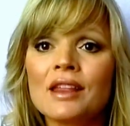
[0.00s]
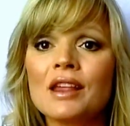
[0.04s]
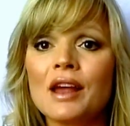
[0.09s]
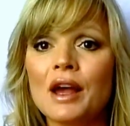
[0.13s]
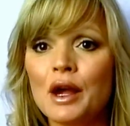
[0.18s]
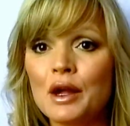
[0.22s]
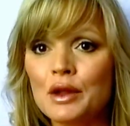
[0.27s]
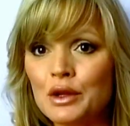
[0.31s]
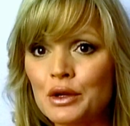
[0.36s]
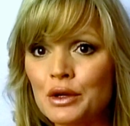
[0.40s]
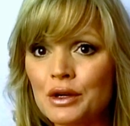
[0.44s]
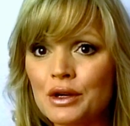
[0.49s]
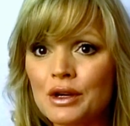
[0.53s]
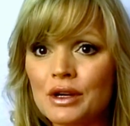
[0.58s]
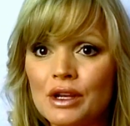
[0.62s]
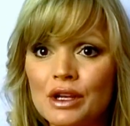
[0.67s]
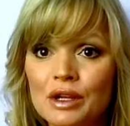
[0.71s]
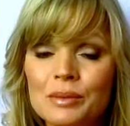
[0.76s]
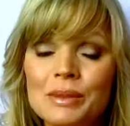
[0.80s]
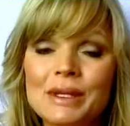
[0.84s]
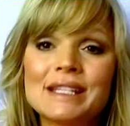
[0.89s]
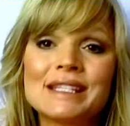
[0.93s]
The other
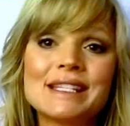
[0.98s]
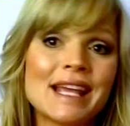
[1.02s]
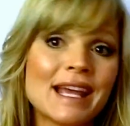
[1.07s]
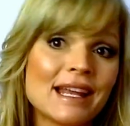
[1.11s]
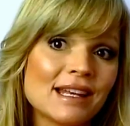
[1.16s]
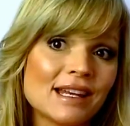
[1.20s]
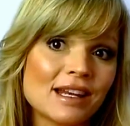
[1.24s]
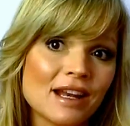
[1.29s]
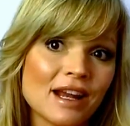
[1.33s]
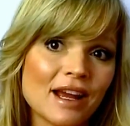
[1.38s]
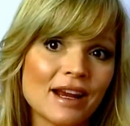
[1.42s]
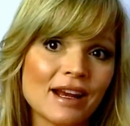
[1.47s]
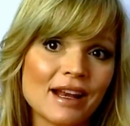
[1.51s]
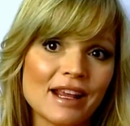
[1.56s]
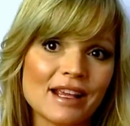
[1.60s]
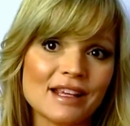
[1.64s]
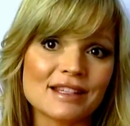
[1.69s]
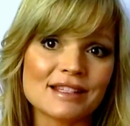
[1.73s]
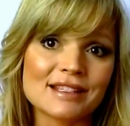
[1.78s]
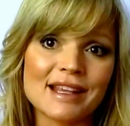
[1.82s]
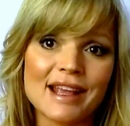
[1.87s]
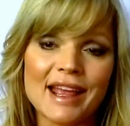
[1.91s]
could be
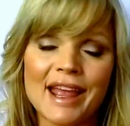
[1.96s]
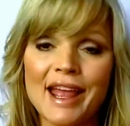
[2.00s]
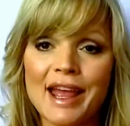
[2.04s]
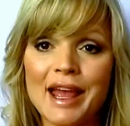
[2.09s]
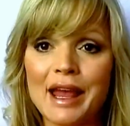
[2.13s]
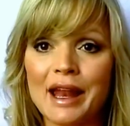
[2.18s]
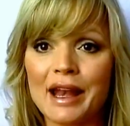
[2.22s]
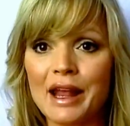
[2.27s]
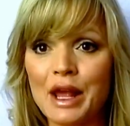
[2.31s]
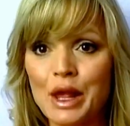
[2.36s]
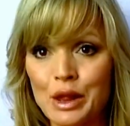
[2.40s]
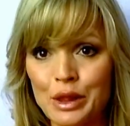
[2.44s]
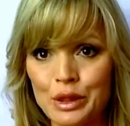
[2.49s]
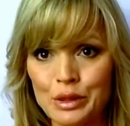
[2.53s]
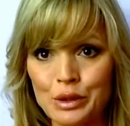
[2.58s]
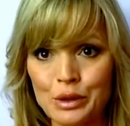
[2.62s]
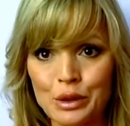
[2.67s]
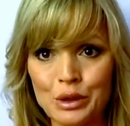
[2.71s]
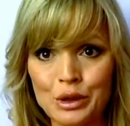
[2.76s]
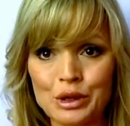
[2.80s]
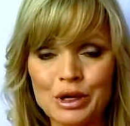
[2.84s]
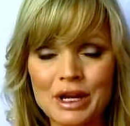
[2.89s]
tendinitis, and a
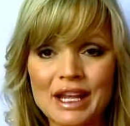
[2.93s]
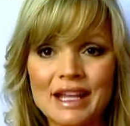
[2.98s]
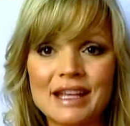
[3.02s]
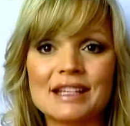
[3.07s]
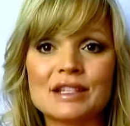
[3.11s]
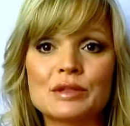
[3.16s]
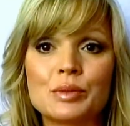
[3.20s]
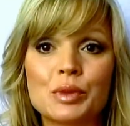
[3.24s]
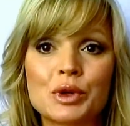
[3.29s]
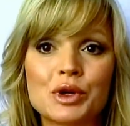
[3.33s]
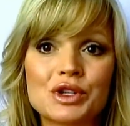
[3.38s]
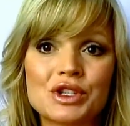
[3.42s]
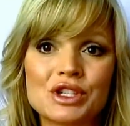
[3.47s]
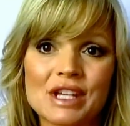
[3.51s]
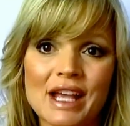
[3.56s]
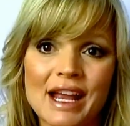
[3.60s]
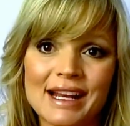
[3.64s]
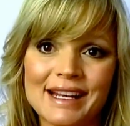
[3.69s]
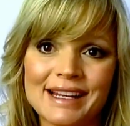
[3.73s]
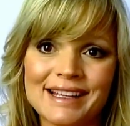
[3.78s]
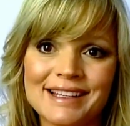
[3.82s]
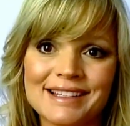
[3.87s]
third is
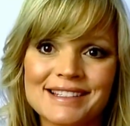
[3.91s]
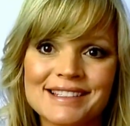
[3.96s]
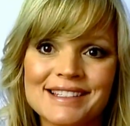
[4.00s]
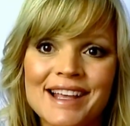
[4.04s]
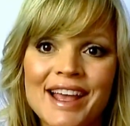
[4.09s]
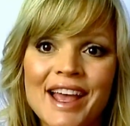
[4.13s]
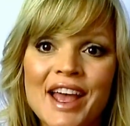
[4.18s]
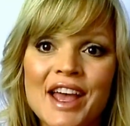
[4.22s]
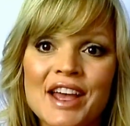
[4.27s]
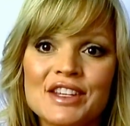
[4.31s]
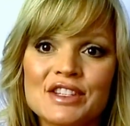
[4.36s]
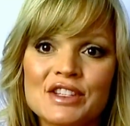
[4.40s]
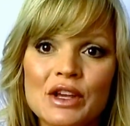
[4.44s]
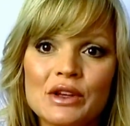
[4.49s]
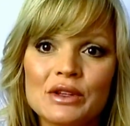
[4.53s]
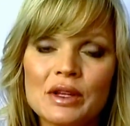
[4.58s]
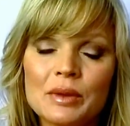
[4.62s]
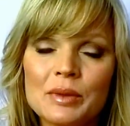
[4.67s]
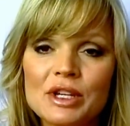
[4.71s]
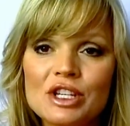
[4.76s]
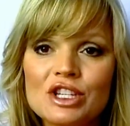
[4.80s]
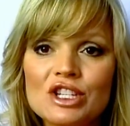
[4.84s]
bursitis. So
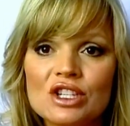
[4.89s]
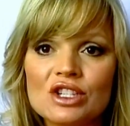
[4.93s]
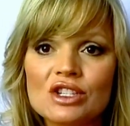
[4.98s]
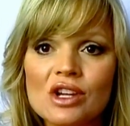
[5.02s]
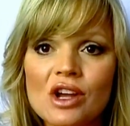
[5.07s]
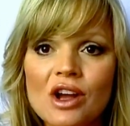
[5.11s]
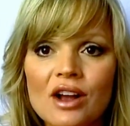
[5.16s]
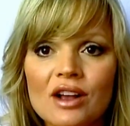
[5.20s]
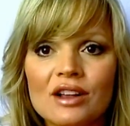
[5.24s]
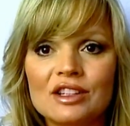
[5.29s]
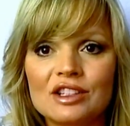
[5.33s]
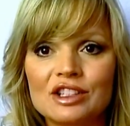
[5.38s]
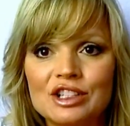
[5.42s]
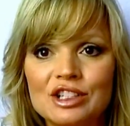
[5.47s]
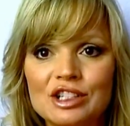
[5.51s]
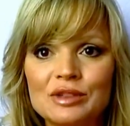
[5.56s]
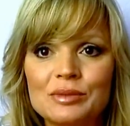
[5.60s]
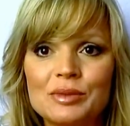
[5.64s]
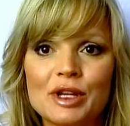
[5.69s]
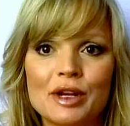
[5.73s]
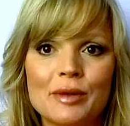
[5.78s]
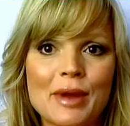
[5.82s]
let me just talk a
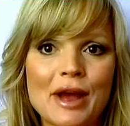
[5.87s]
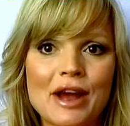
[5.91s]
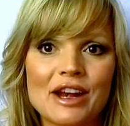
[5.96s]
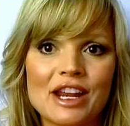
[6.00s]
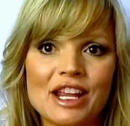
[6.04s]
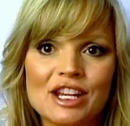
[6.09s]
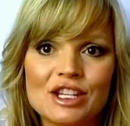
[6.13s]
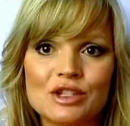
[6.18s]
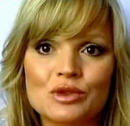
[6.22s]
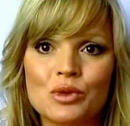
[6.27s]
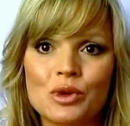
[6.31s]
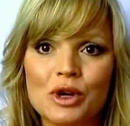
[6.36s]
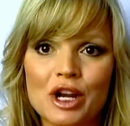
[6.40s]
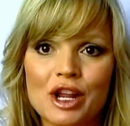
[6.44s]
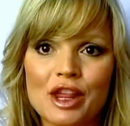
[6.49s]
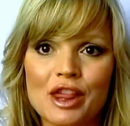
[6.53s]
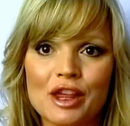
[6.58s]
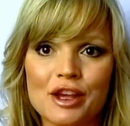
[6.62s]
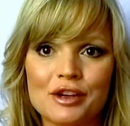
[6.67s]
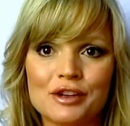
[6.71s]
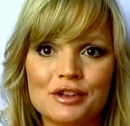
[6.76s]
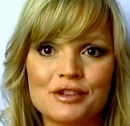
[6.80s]
little bit about each one
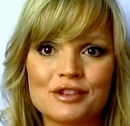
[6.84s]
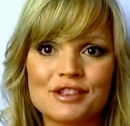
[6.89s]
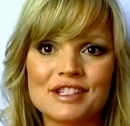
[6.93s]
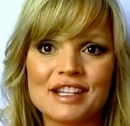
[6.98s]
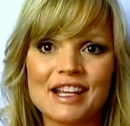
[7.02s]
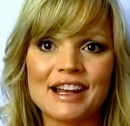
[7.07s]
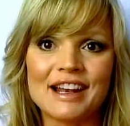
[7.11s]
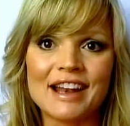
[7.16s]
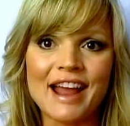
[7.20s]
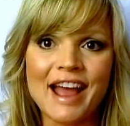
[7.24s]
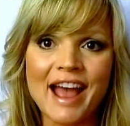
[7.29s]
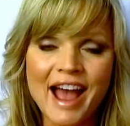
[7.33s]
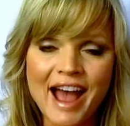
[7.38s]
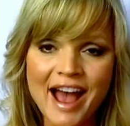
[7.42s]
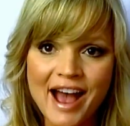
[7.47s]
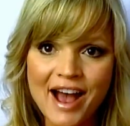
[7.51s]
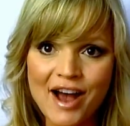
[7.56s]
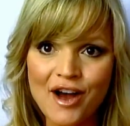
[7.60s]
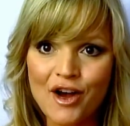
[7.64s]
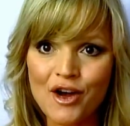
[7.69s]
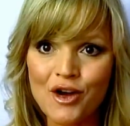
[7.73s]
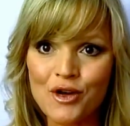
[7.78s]
of those and
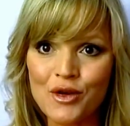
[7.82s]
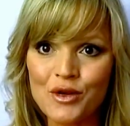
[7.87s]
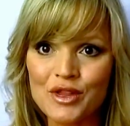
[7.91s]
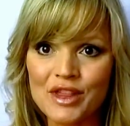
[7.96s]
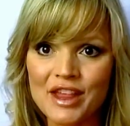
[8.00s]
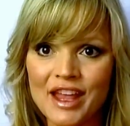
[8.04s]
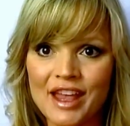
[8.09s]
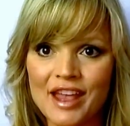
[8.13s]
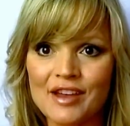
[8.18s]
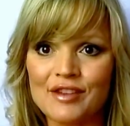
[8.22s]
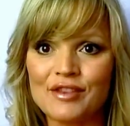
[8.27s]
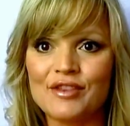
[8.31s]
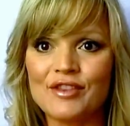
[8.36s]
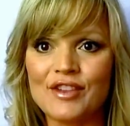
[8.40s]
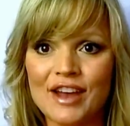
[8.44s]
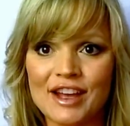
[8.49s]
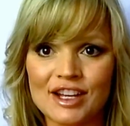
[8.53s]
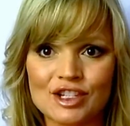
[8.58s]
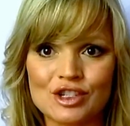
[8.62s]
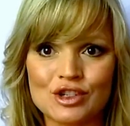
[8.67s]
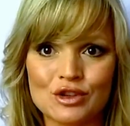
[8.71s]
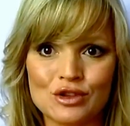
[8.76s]
how they
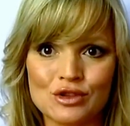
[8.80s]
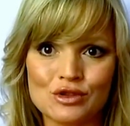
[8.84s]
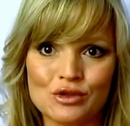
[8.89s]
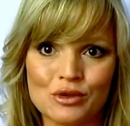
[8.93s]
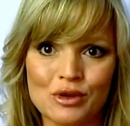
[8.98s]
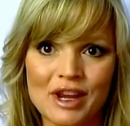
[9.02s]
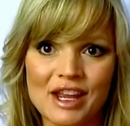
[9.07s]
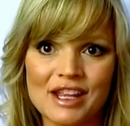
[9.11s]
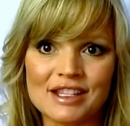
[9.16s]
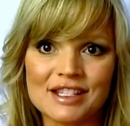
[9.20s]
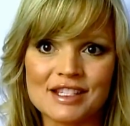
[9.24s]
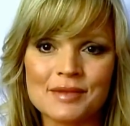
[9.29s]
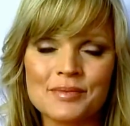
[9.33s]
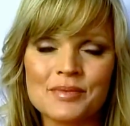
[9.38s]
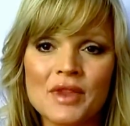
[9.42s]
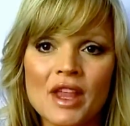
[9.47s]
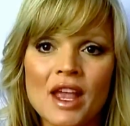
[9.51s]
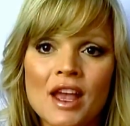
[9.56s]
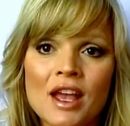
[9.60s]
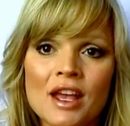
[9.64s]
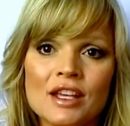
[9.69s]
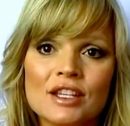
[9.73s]
affect your joints.
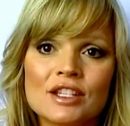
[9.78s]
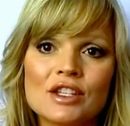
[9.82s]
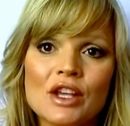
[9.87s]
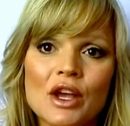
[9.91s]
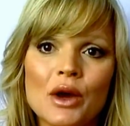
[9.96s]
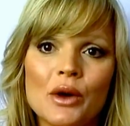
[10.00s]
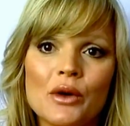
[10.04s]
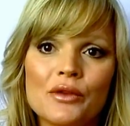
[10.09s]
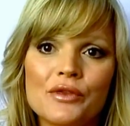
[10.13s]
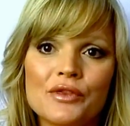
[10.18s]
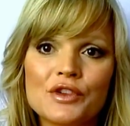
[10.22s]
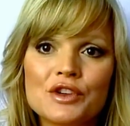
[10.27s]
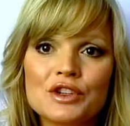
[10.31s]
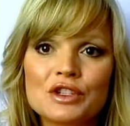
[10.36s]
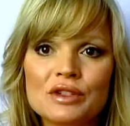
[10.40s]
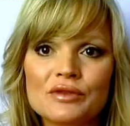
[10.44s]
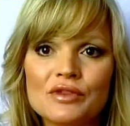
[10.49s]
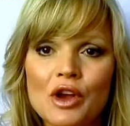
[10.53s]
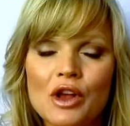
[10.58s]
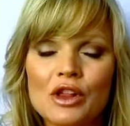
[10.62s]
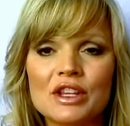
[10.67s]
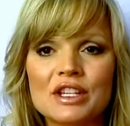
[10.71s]
So
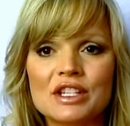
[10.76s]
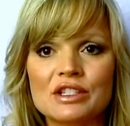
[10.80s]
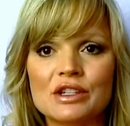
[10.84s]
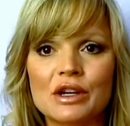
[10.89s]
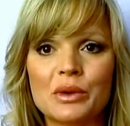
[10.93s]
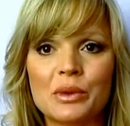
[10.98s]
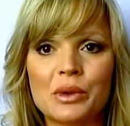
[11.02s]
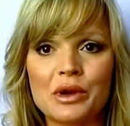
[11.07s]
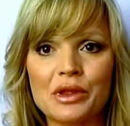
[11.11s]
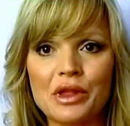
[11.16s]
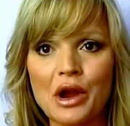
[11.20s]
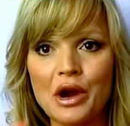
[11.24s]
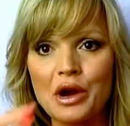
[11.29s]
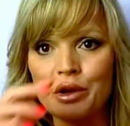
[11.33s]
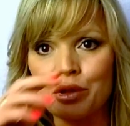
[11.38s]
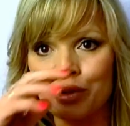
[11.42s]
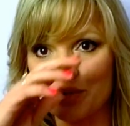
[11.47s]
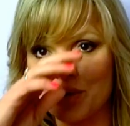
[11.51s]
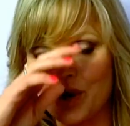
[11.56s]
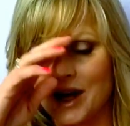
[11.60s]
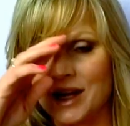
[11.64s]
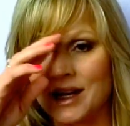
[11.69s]
first of all, let's start with
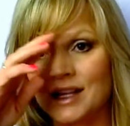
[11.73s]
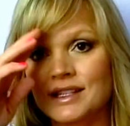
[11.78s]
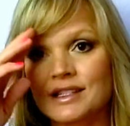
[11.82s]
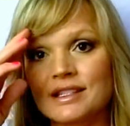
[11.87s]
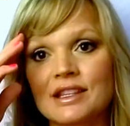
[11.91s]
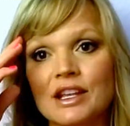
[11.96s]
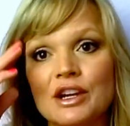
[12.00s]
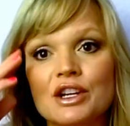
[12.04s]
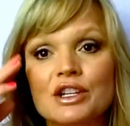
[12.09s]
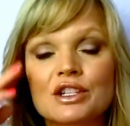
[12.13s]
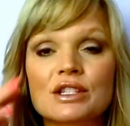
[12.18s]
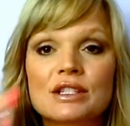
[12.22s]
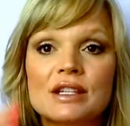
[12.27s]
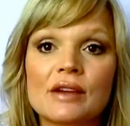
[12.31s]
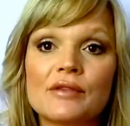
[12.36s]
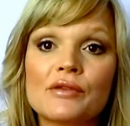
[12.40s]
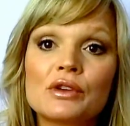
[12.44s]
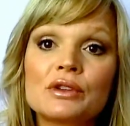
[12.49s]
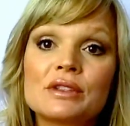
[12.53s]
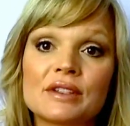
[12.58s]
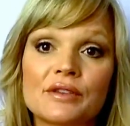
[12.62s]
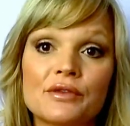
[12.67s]
arthritis. There's
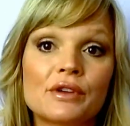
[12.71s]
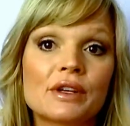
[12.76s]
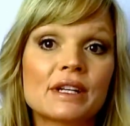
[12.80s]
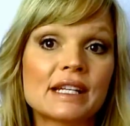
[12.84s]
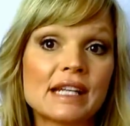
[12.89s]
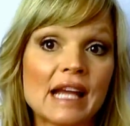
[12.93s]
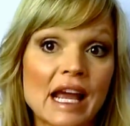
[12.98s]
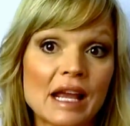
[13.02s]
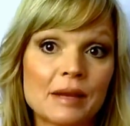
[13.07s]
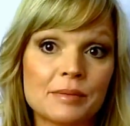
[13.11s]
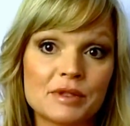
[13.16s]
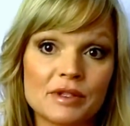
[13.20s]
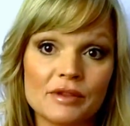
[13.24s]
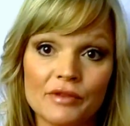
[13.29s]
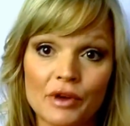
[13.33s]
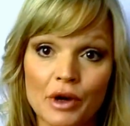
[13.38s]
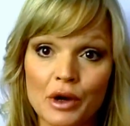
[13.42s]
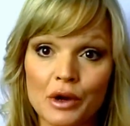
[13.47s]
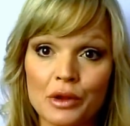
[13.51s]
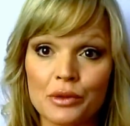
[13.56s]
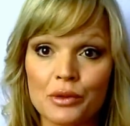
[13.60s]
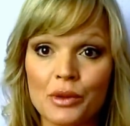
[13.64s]
several different types of
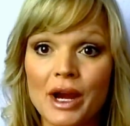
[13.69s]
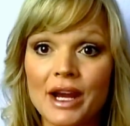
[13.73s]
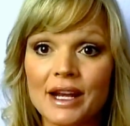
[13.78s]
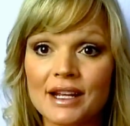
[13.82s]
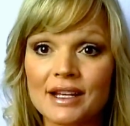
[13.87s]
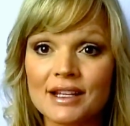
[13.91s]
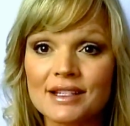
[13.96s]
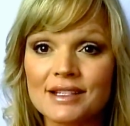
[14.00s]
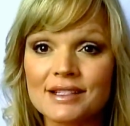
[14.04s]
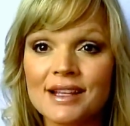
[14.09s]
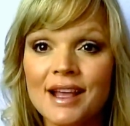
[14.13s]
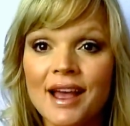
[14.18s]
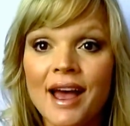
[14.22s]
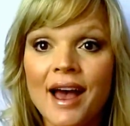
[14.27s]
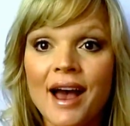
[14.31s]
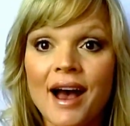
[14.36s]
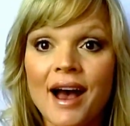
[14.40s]
arthritis.